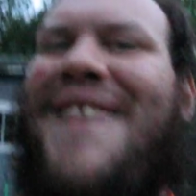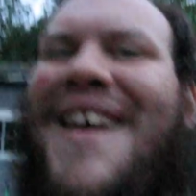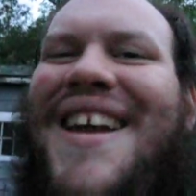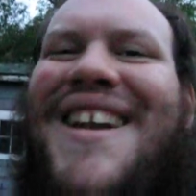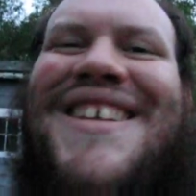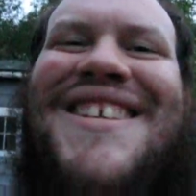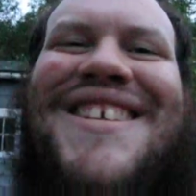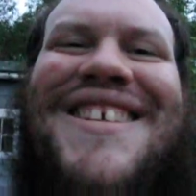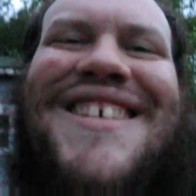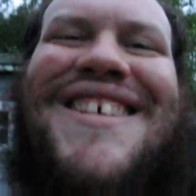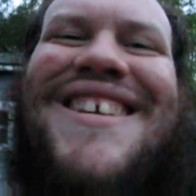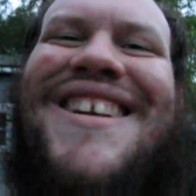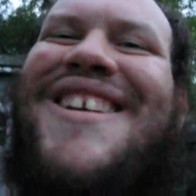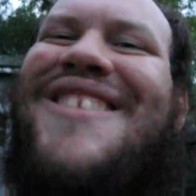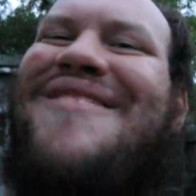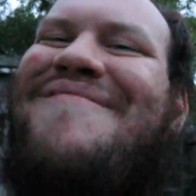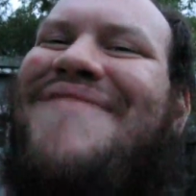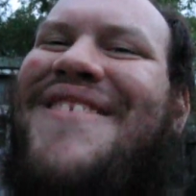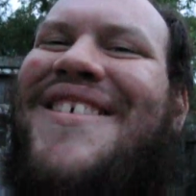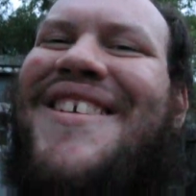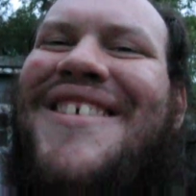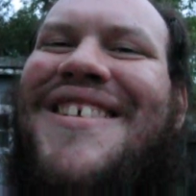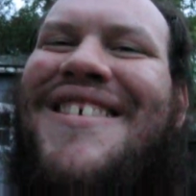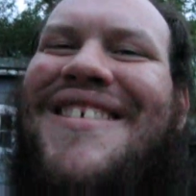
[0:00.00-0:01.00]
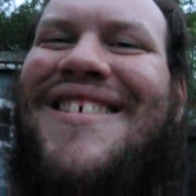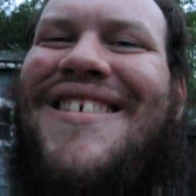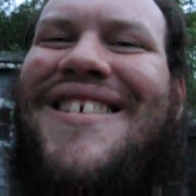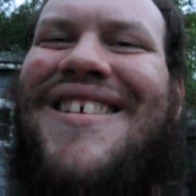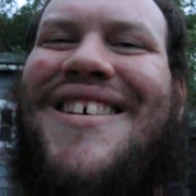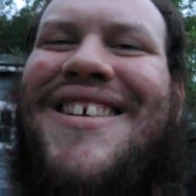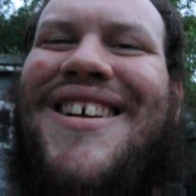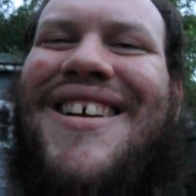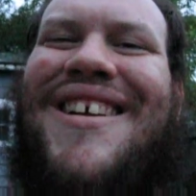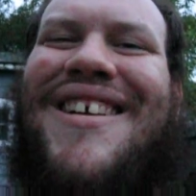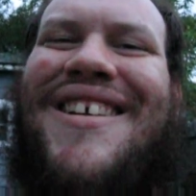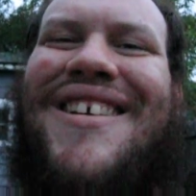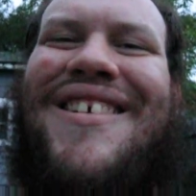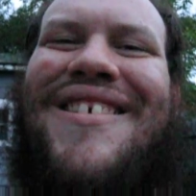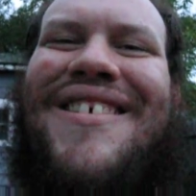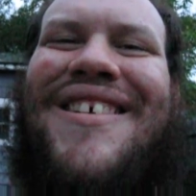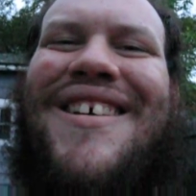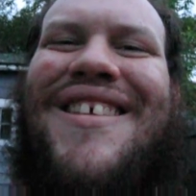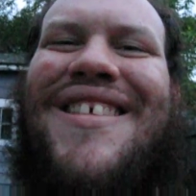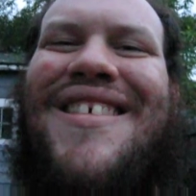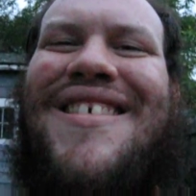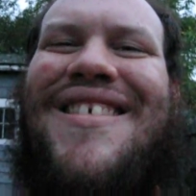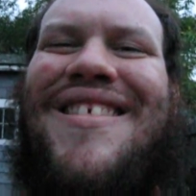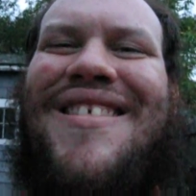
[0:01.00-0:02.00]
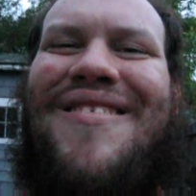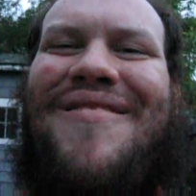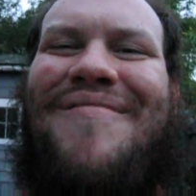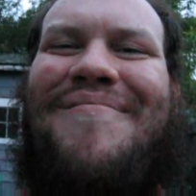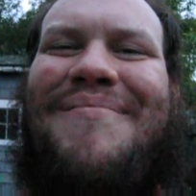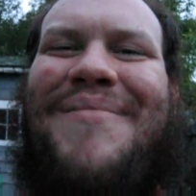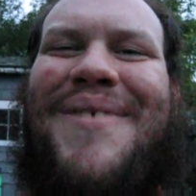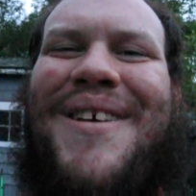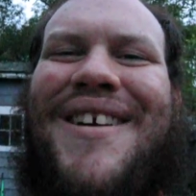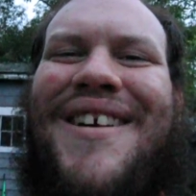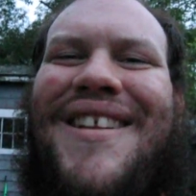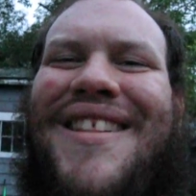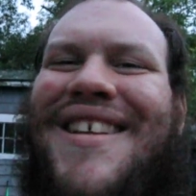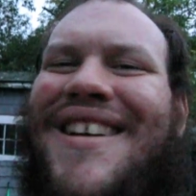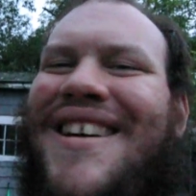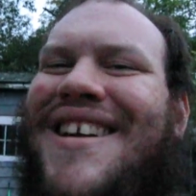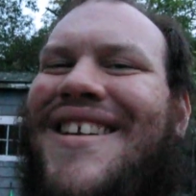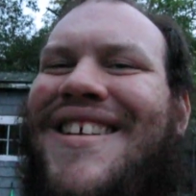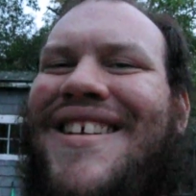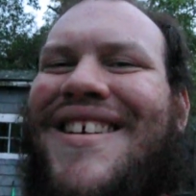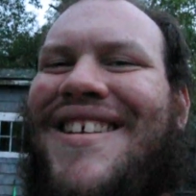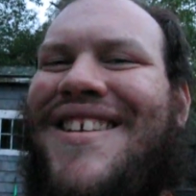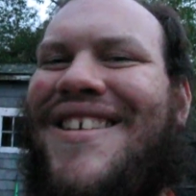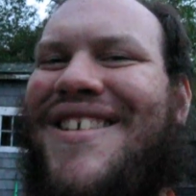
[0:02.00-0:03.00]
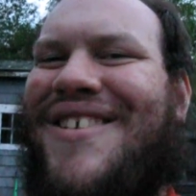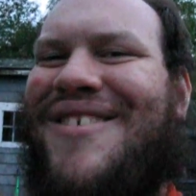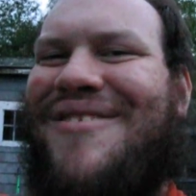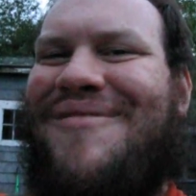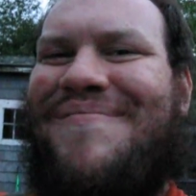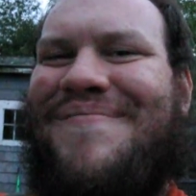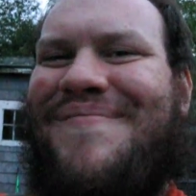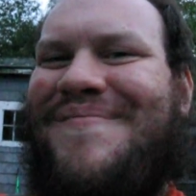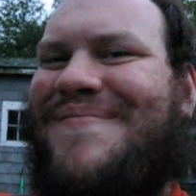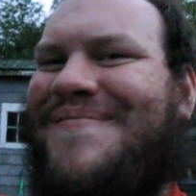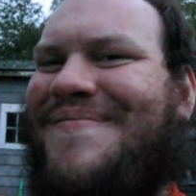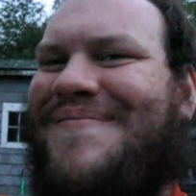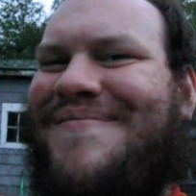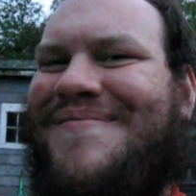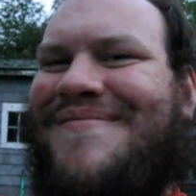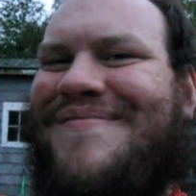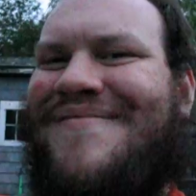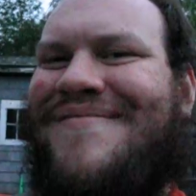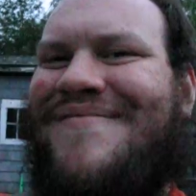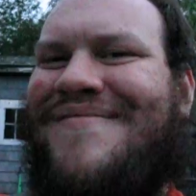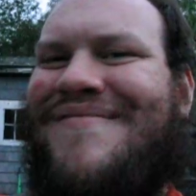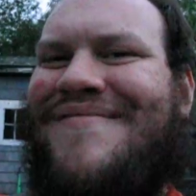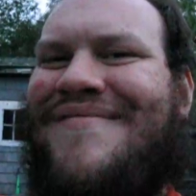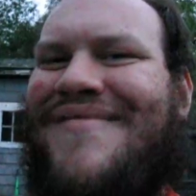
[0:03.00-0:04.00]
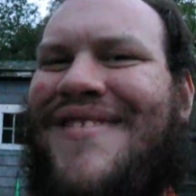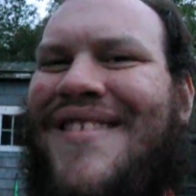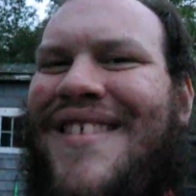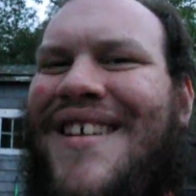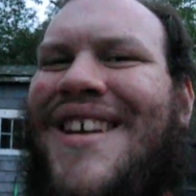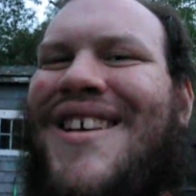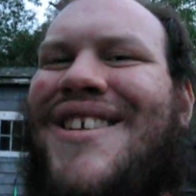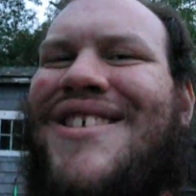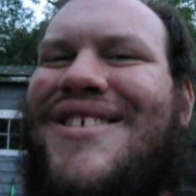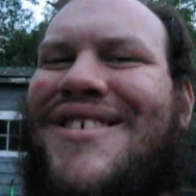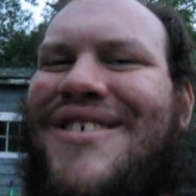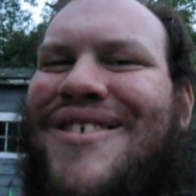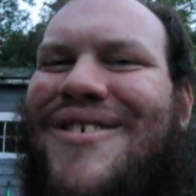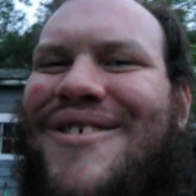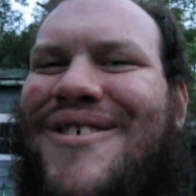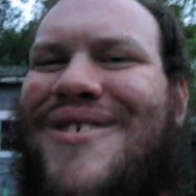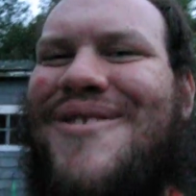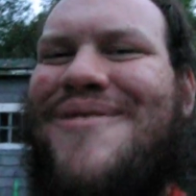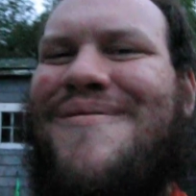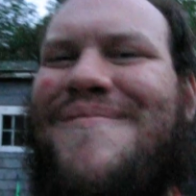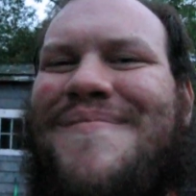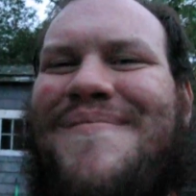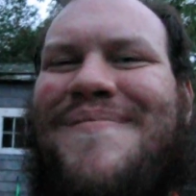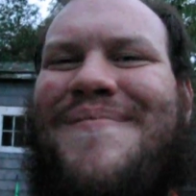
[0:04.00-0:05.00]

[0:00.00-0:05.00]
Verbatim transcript: managed to get a part uh, get across part of the idea too. co'o.